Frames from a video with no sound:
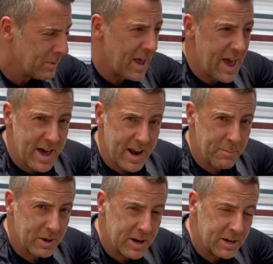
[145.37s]
and
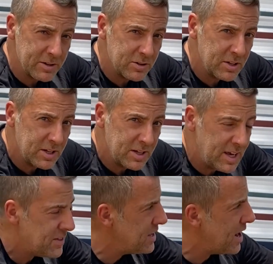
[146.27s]
I'm gonna
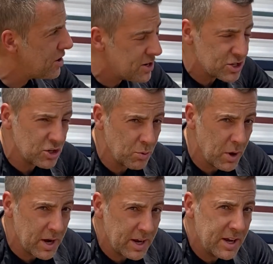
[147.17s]
get the air conditioner
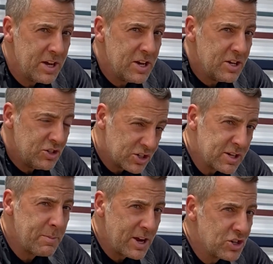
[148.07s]
running just
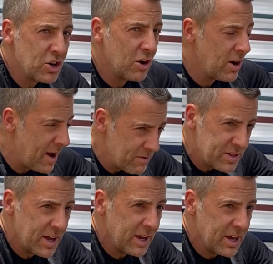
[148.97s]
to make sure
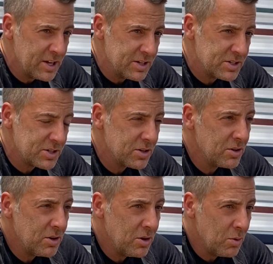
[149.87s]
everything is
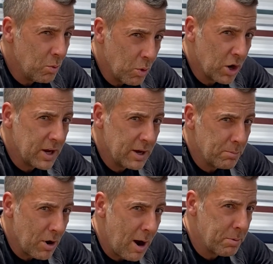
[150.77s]
working
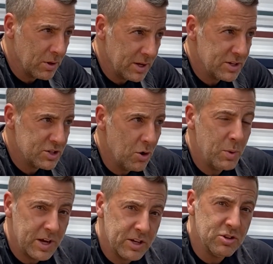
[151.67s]
properly so
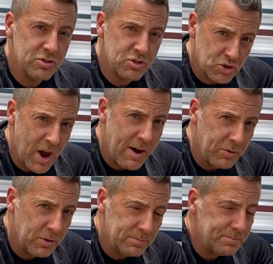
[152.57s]
we can
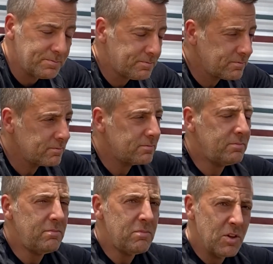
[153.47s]
travel
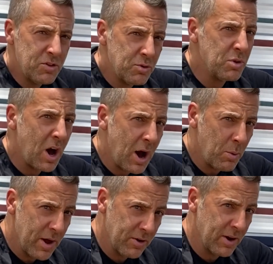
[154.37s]
through the hot
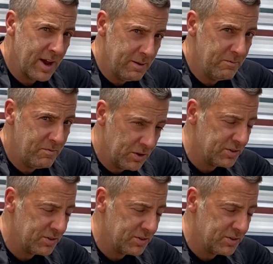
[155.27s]
weather and feel